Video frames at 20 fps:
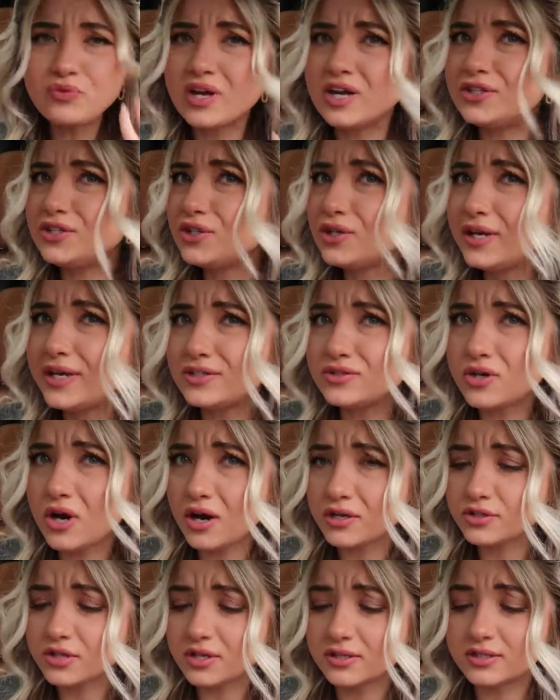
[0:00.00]
These are like
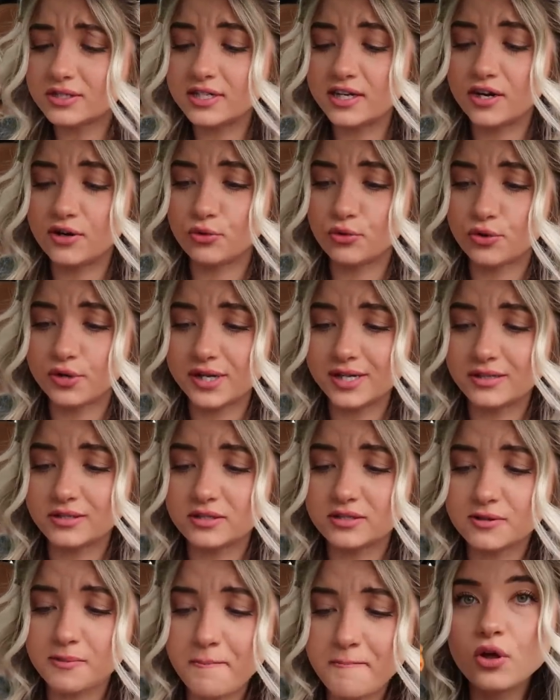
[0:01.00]
tots on
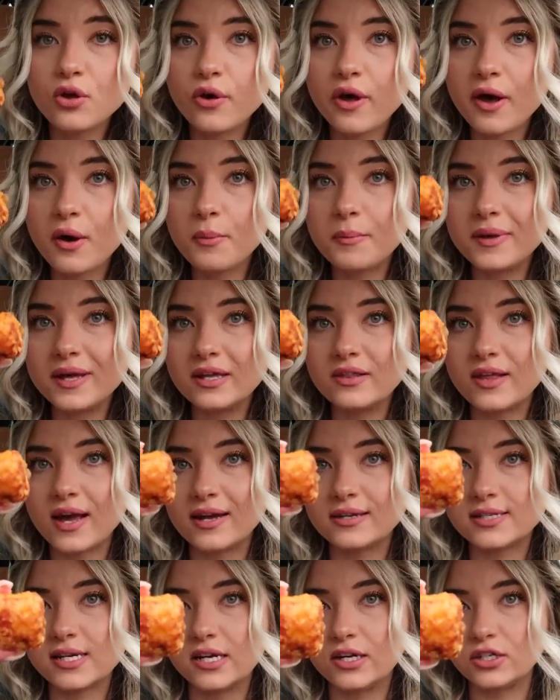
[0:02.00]
steroids. Look how big
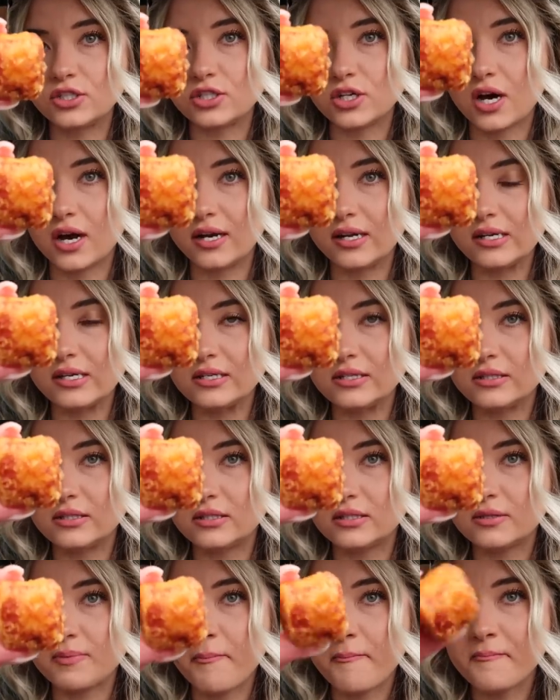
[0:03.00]
that tater tot
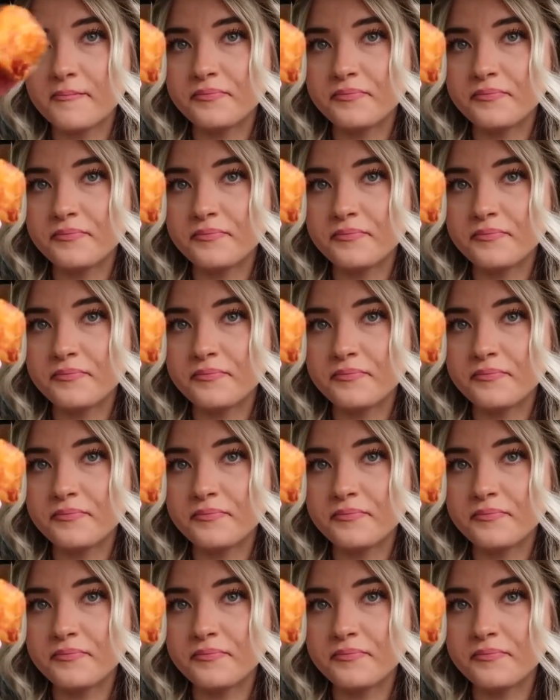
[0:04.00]
is.